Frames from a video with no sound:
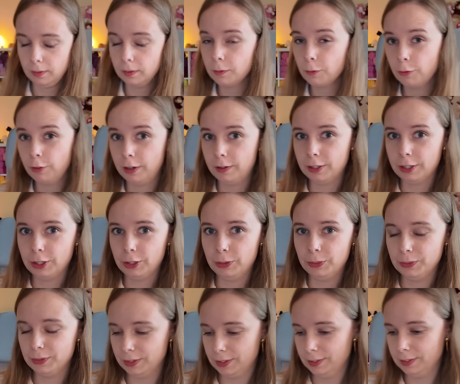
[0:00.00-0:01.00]
Very
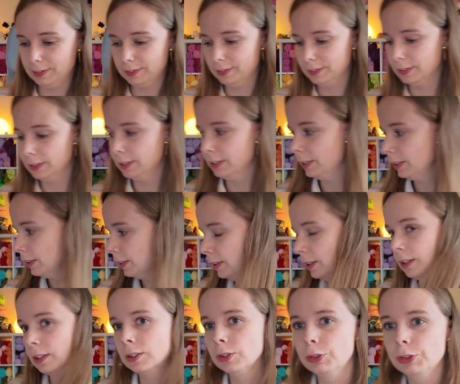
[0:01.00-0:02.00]
cute.
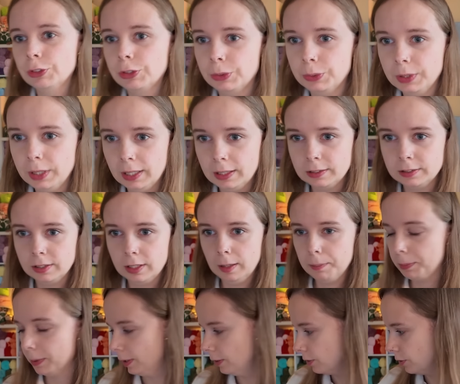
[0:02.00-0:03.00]
So next
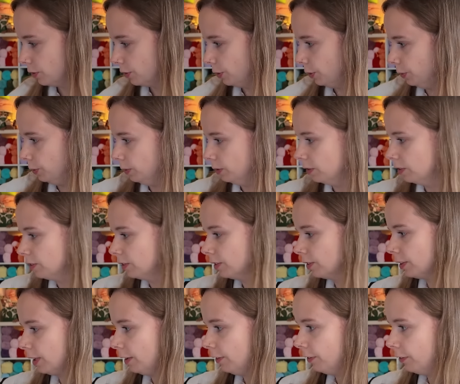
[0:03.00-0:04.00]
up is to
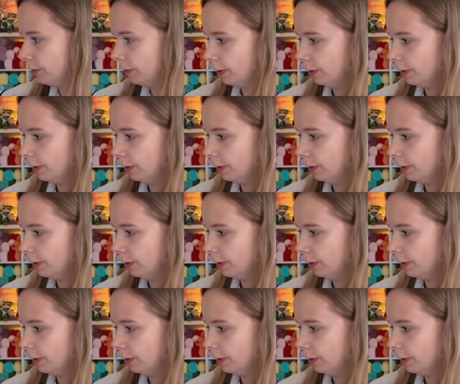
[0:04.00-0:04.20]
stuff.